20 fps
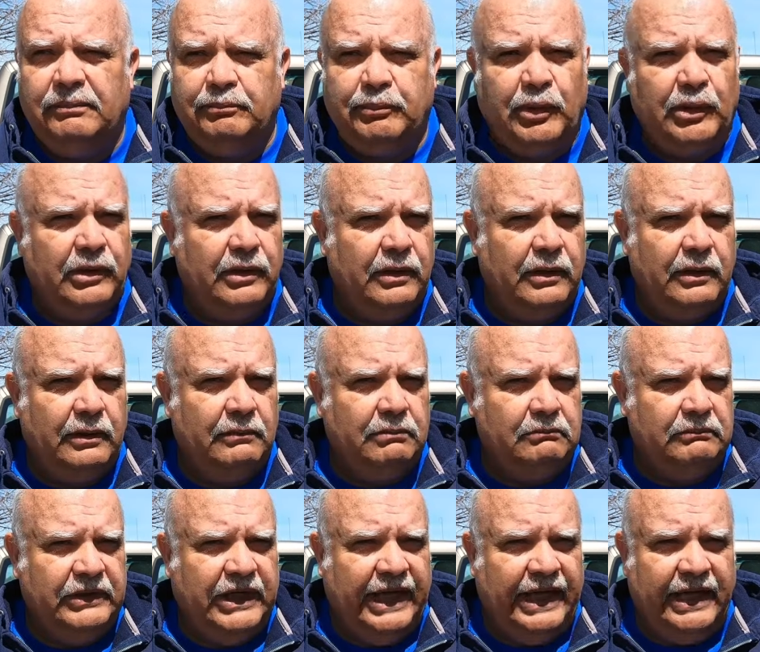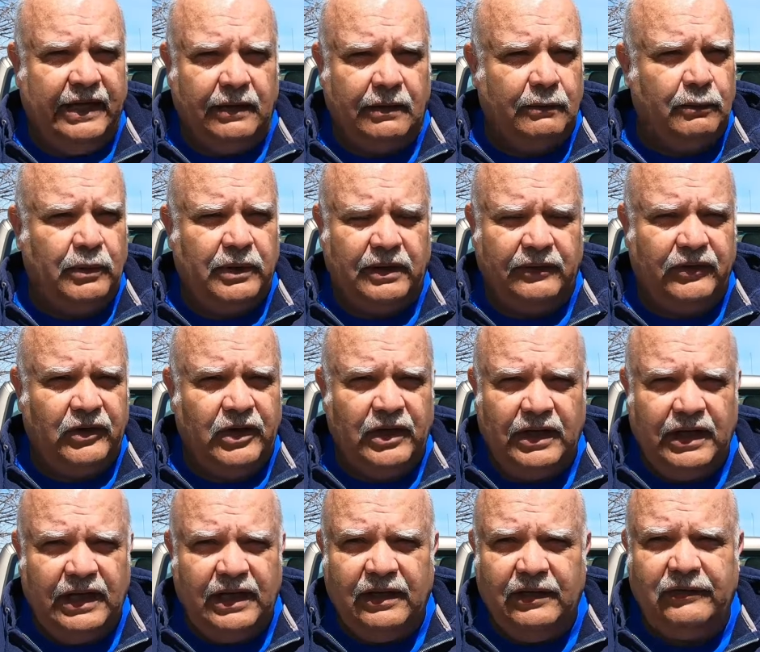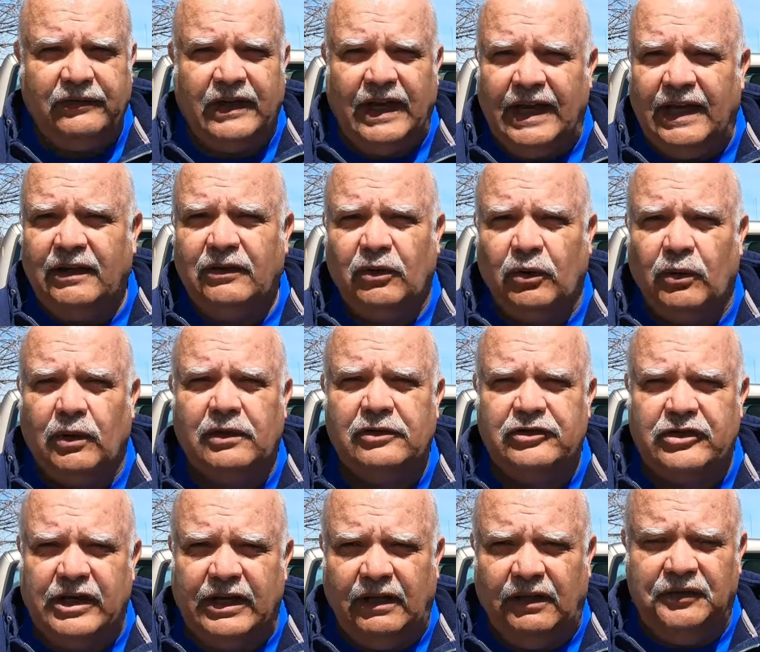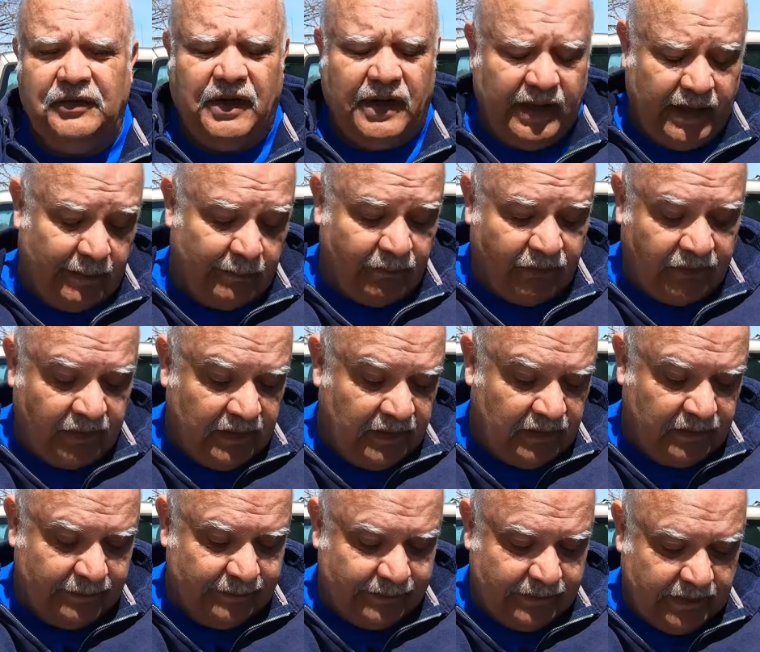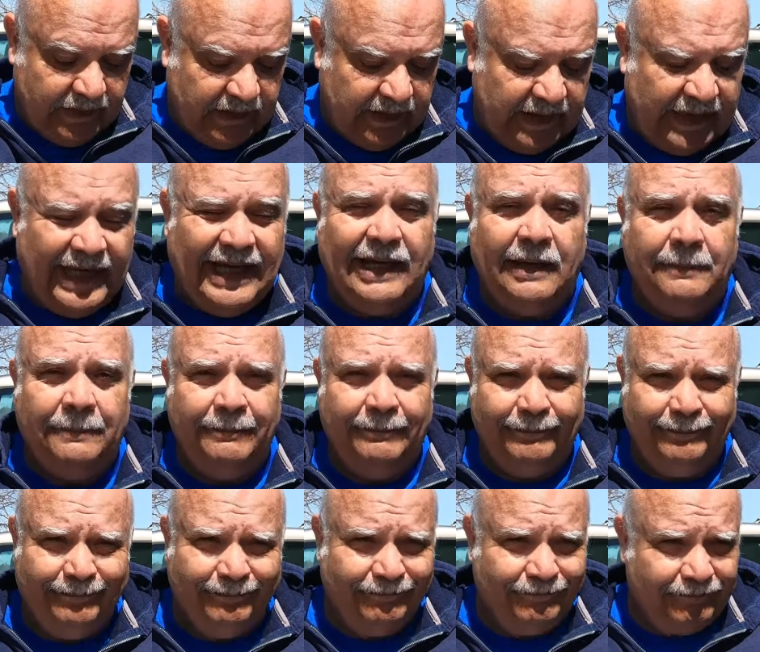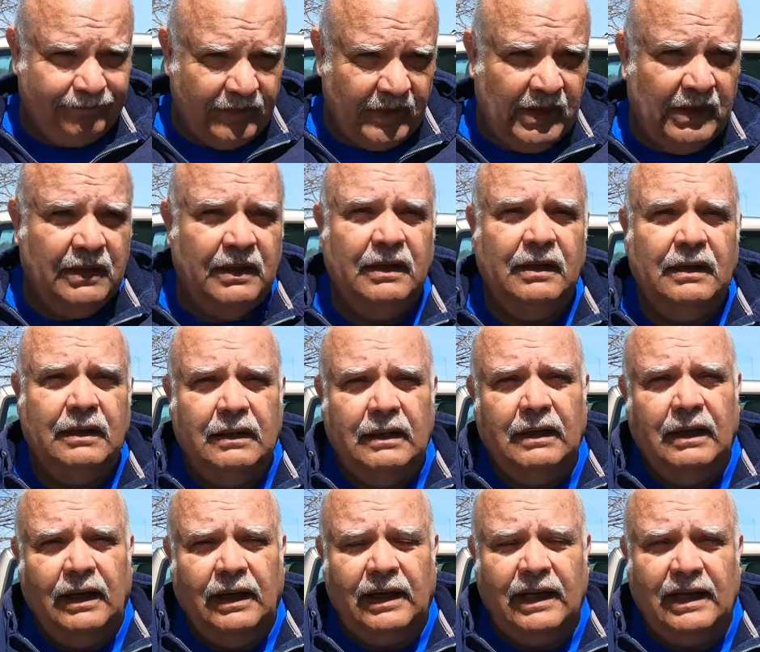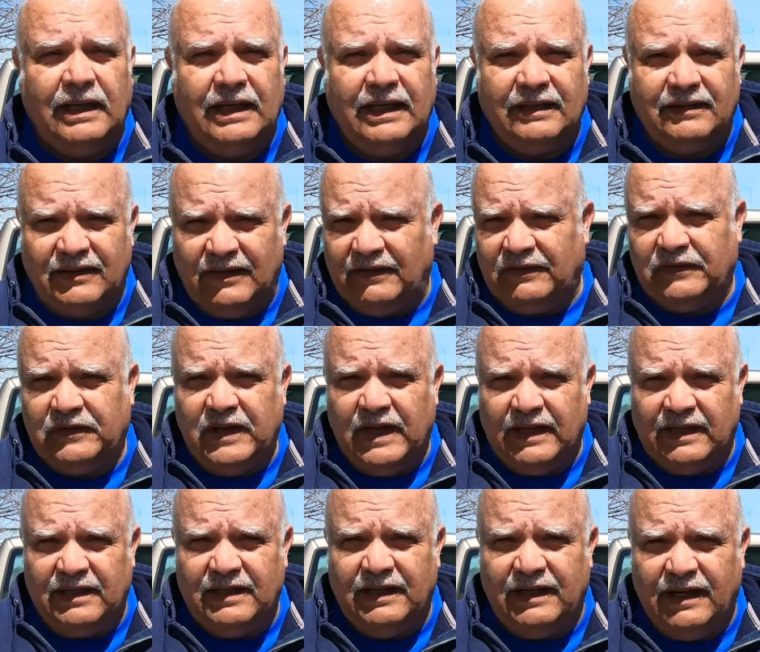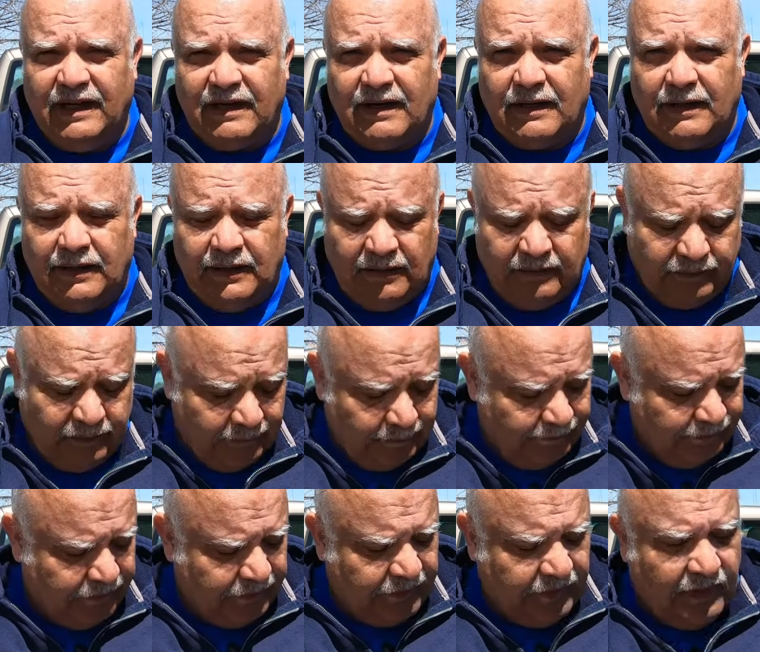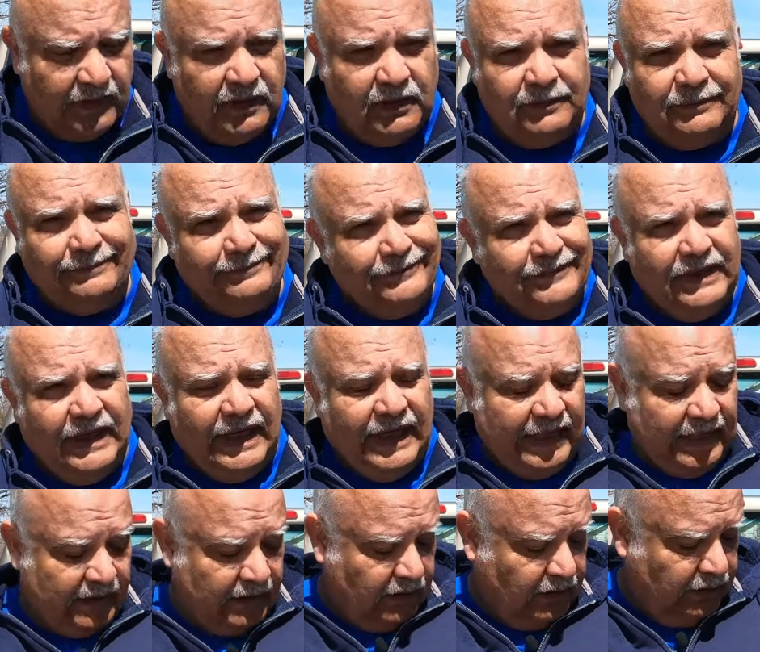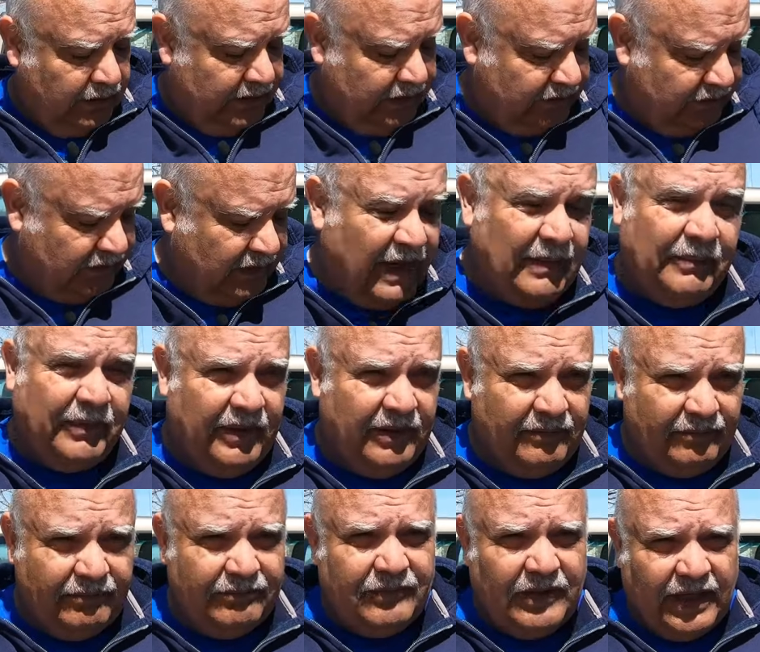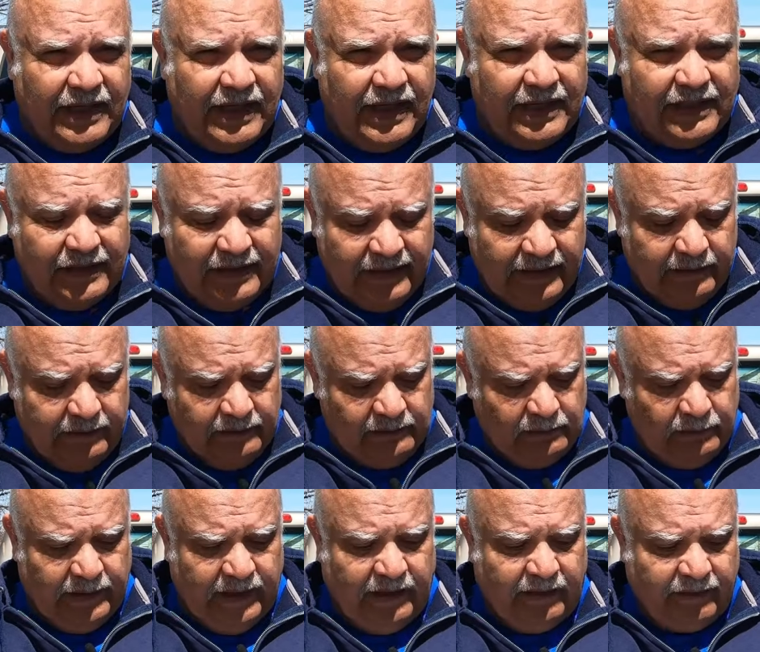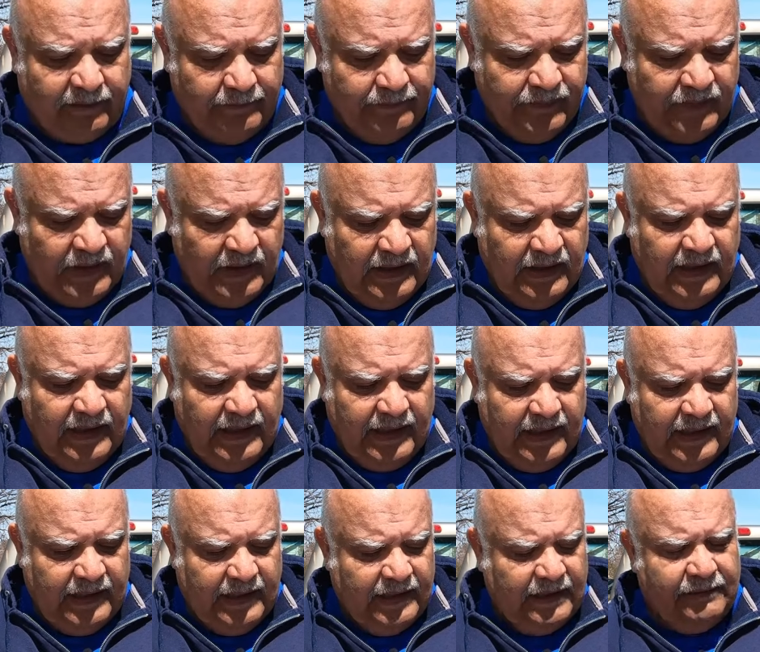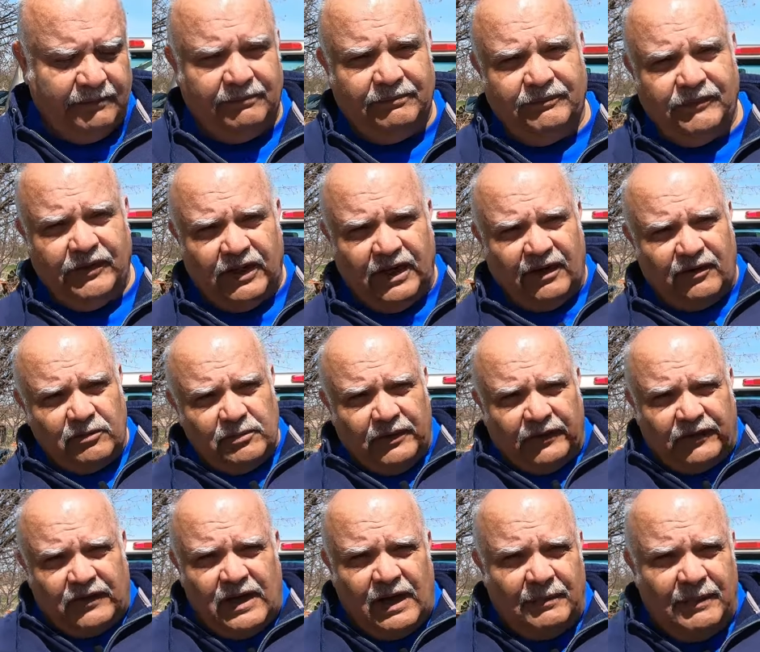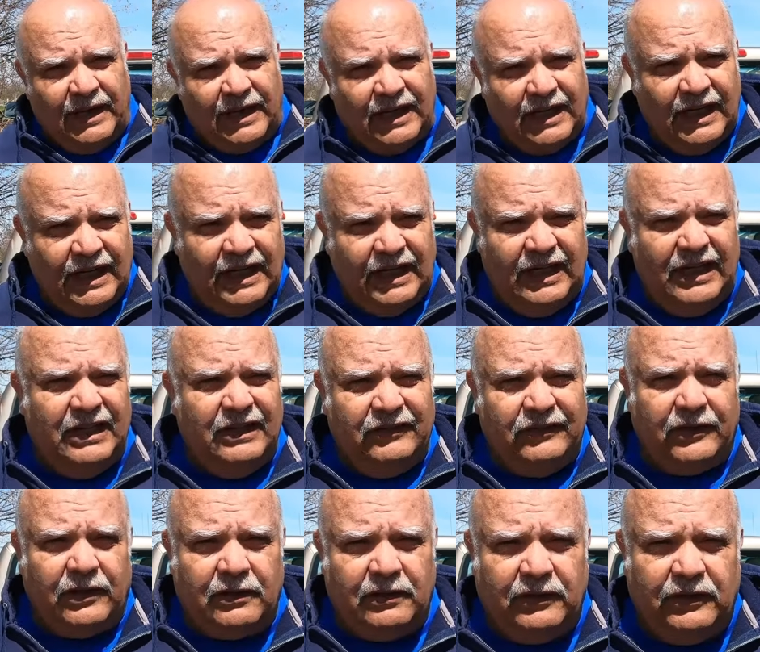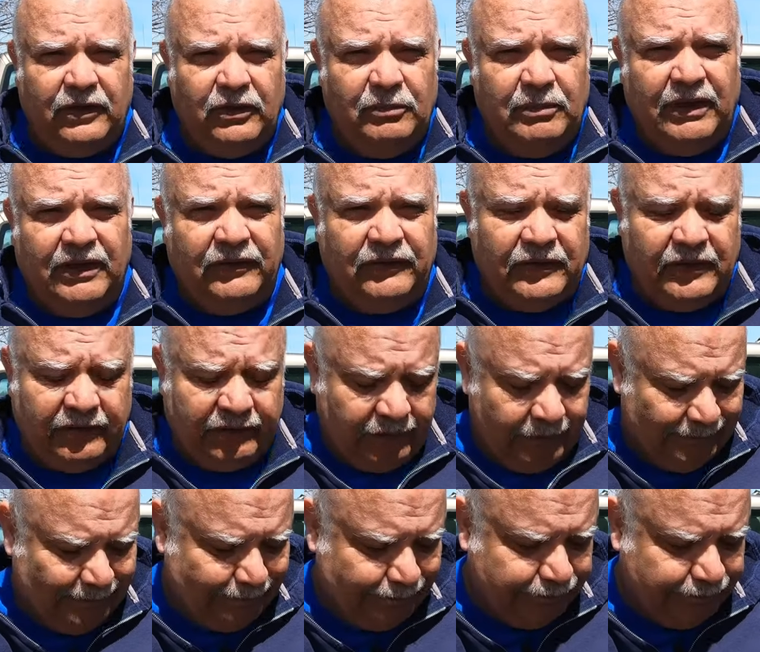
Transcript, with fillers: per day or whatever it is and or jail time. So yeah, I got to get this taken care of. So yeah, always something I got to deal with and the government's not making it any easier to do business.